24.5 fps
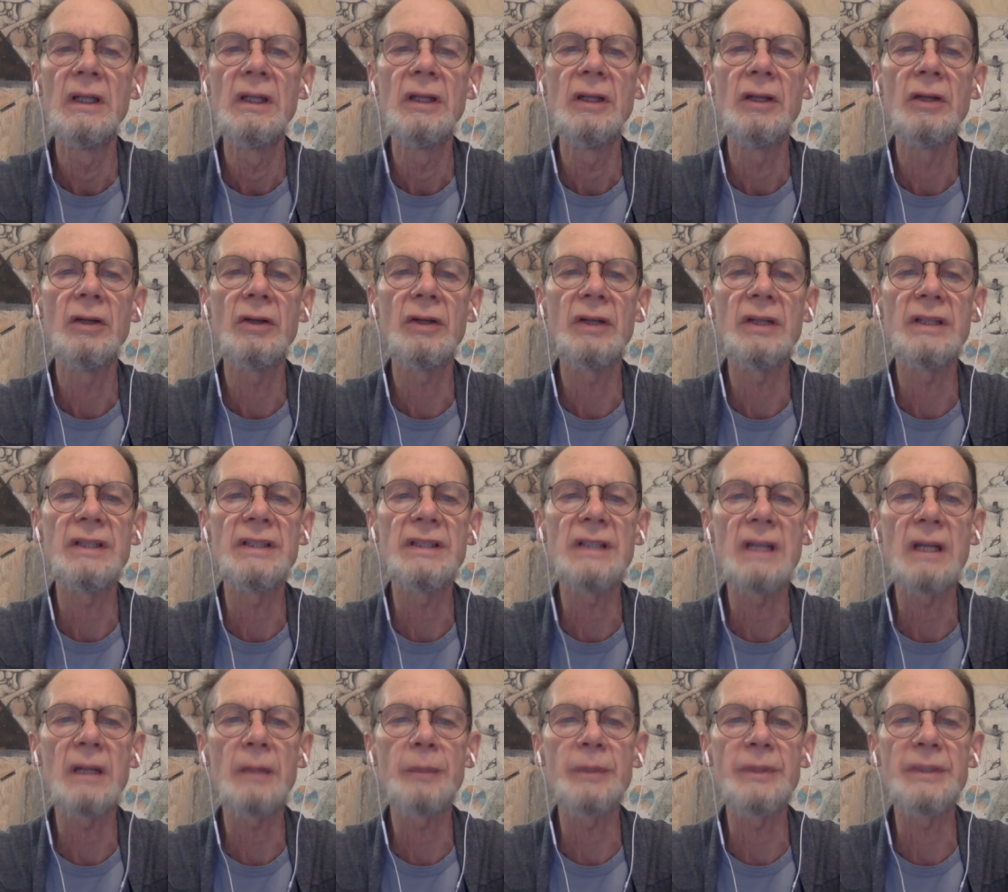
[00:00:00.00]
Yuri
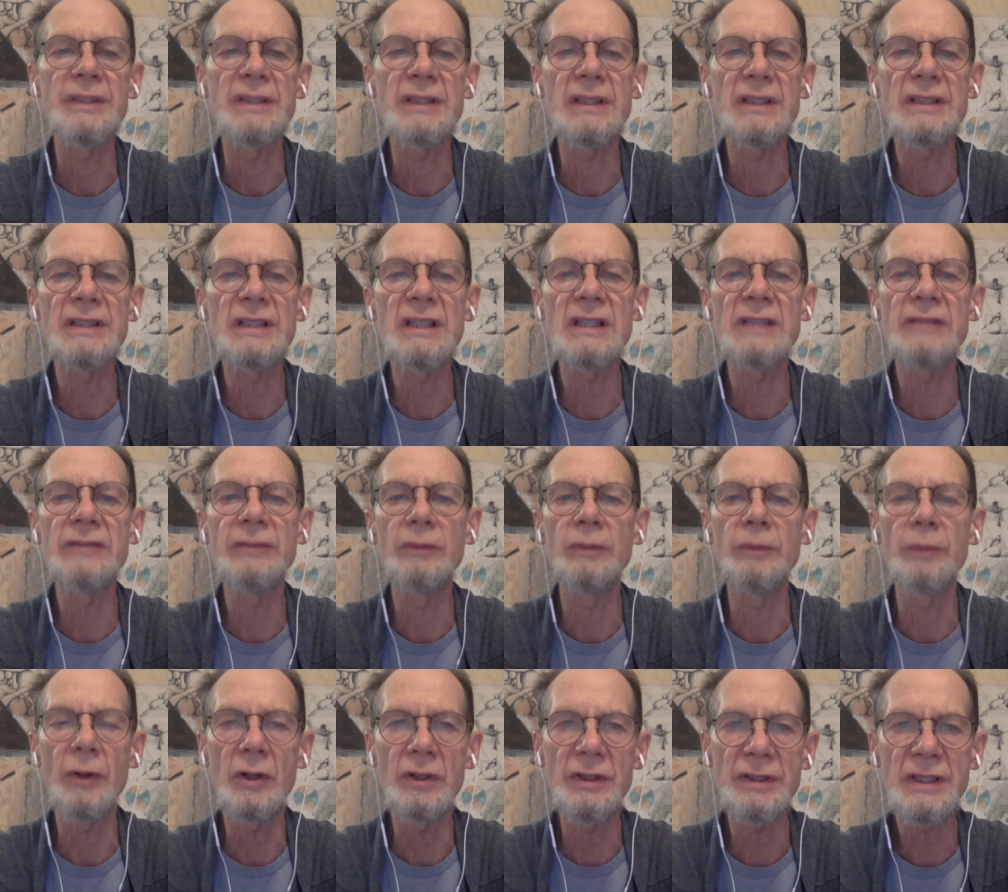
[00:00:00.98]
set up a successful
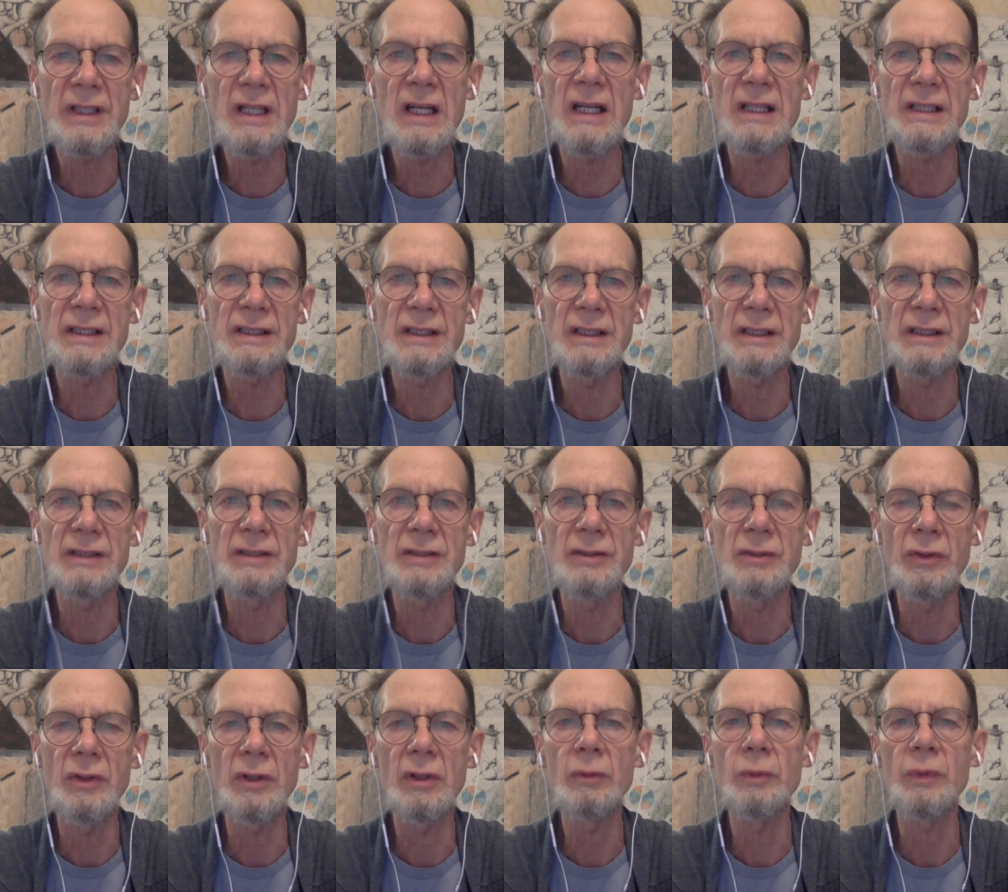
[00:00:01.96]
bronze casting
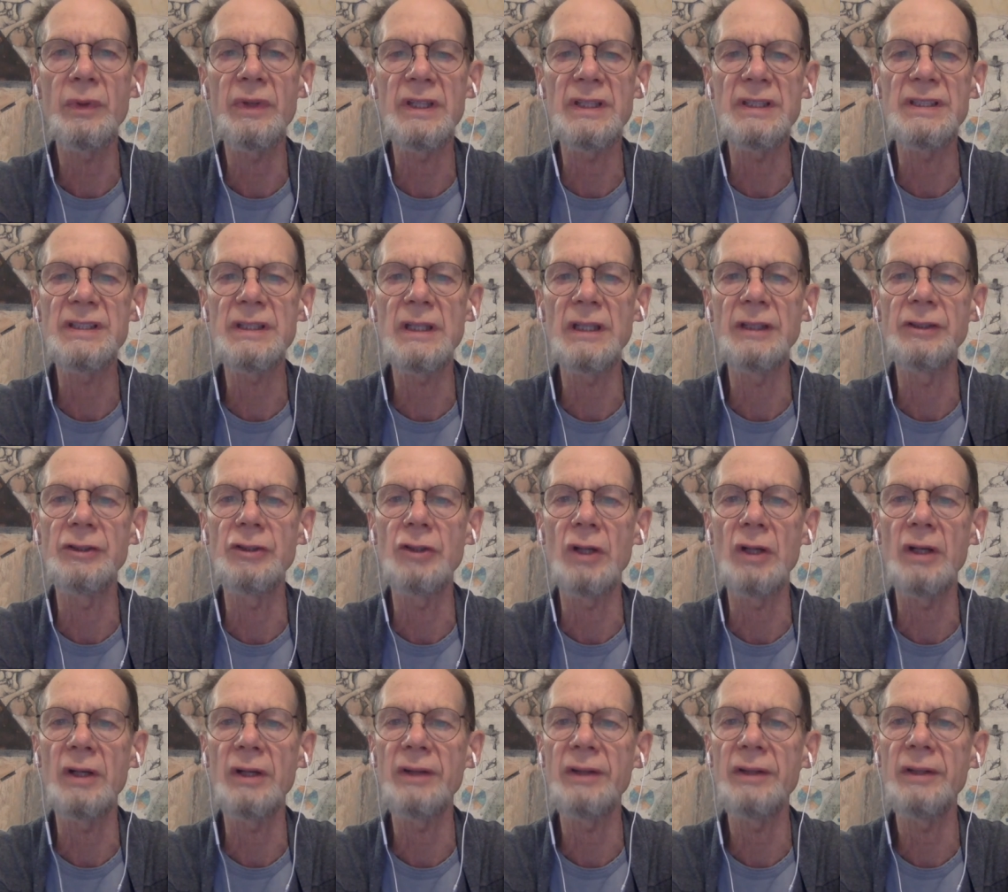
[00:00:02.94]
studio with his son
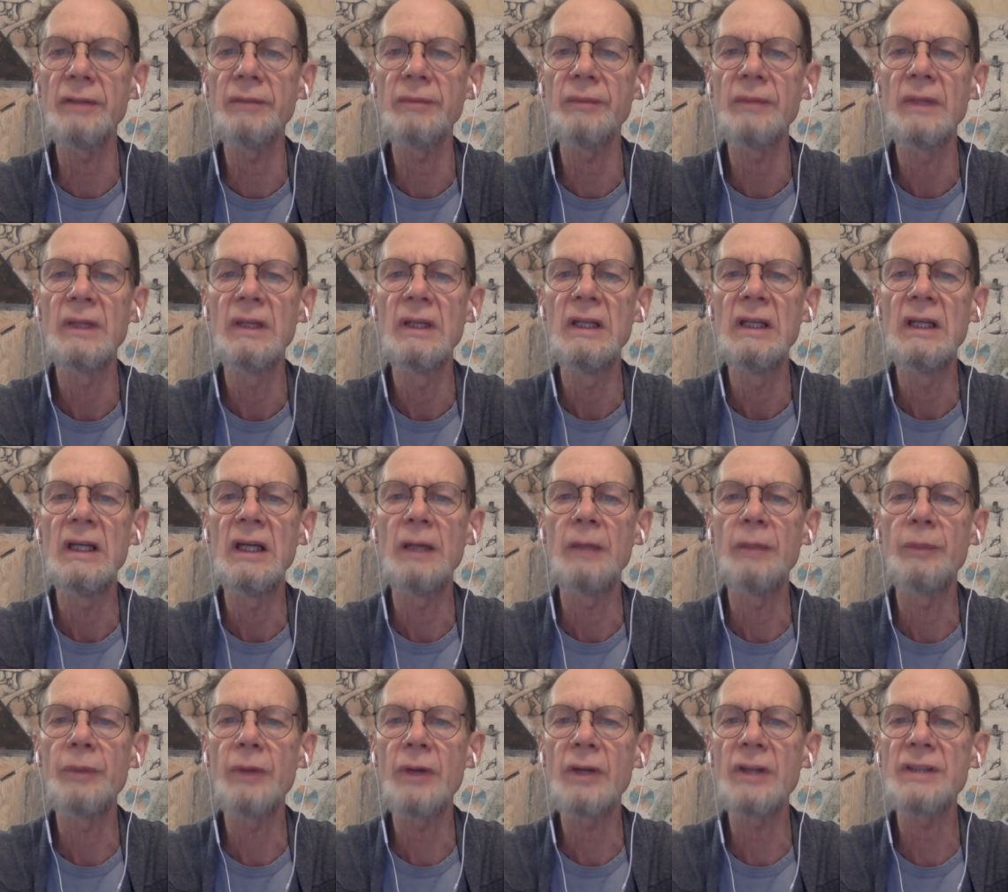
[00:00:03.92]
Jonathan
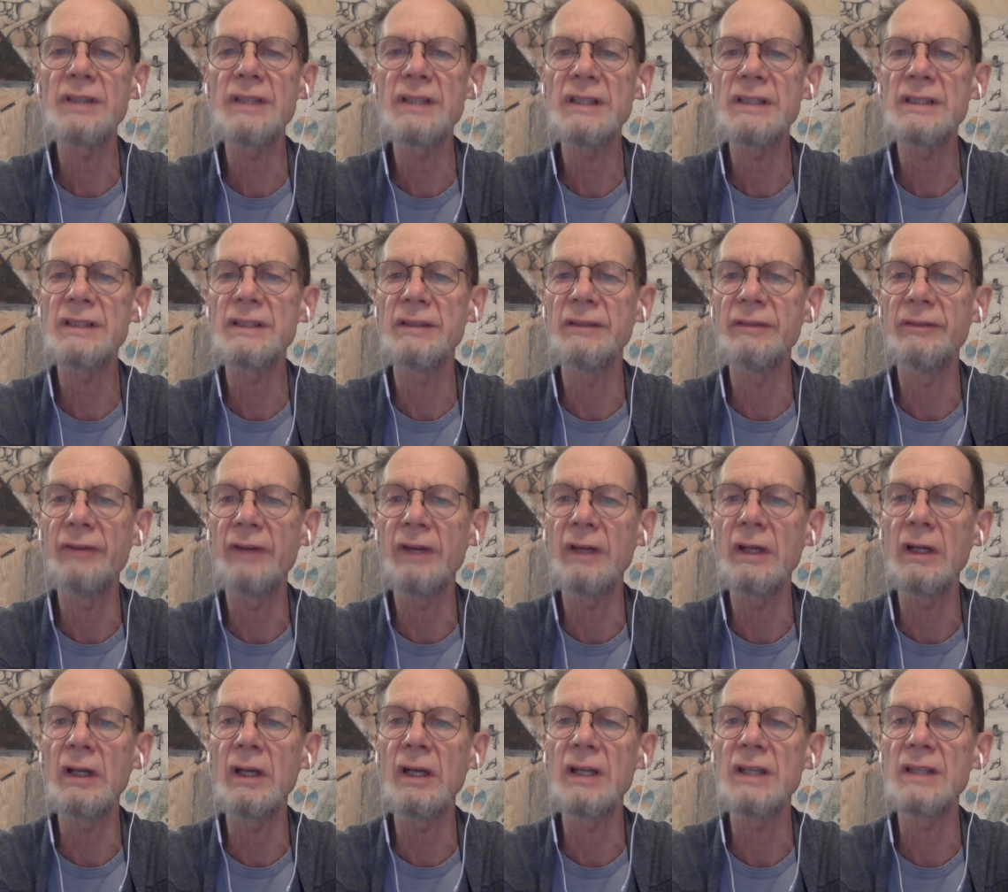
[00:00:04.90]
and processed and
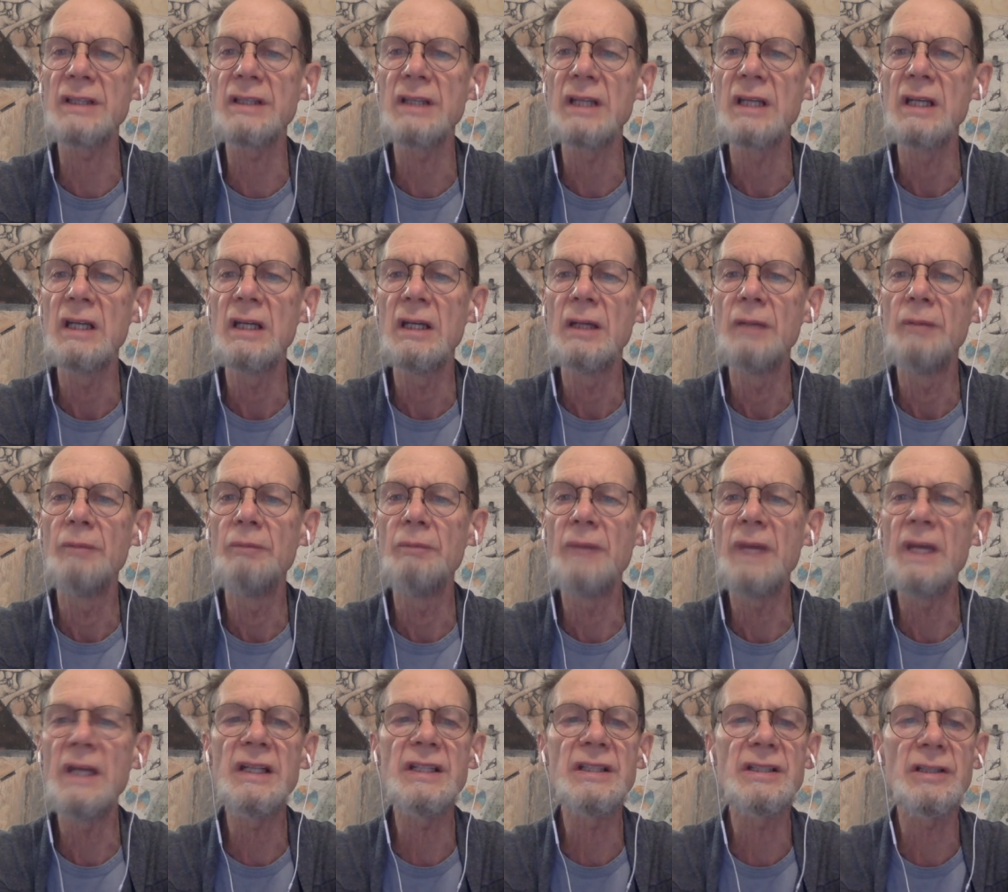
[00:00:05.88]
finalized
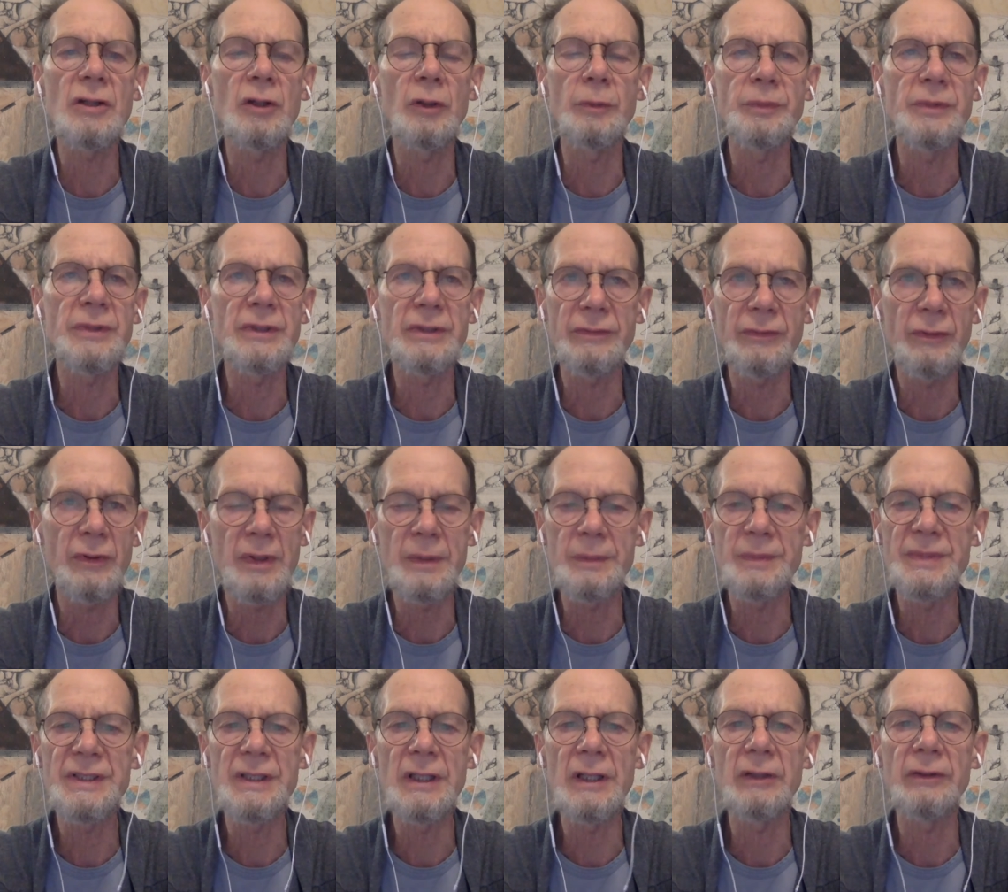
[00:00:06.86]
many sculptures for
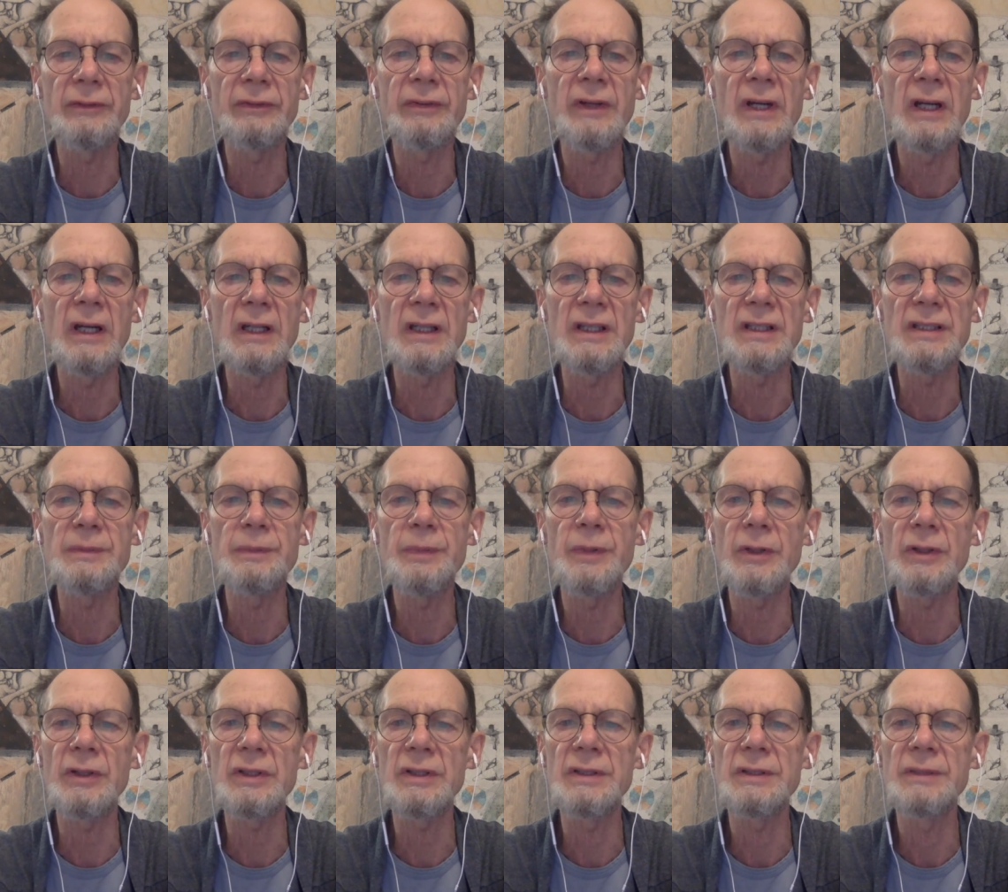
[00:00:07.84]
himself and his
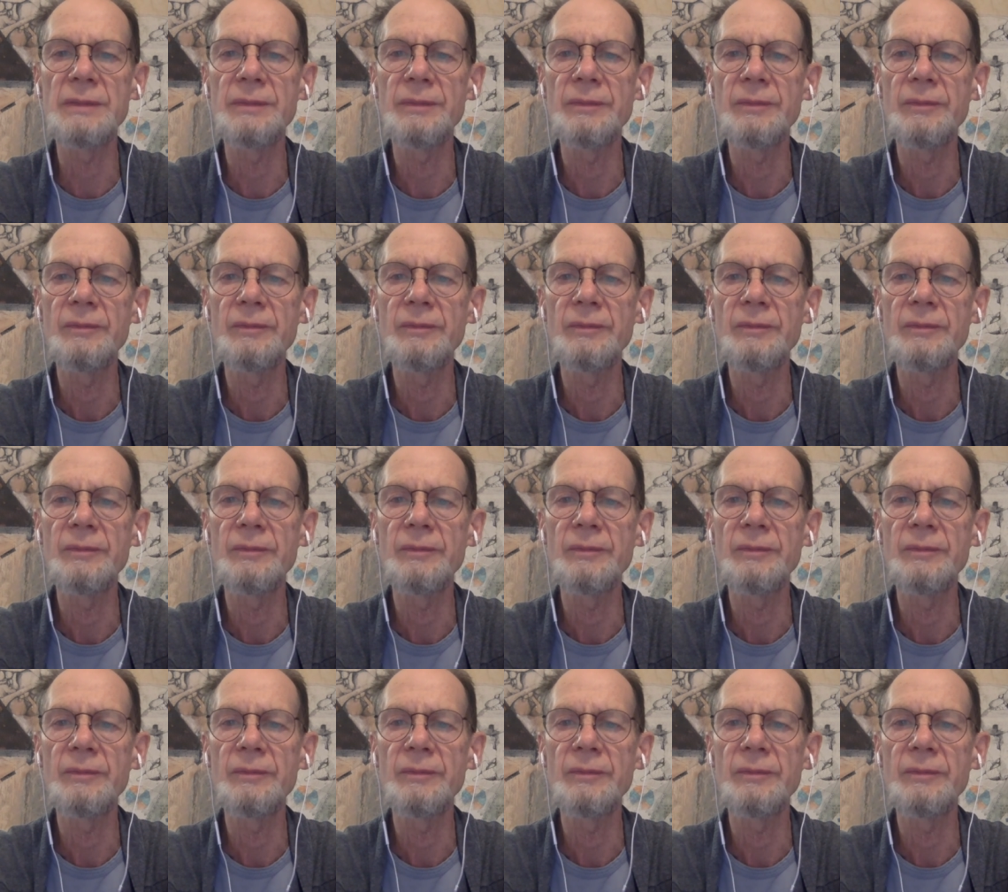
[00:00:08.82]
peers.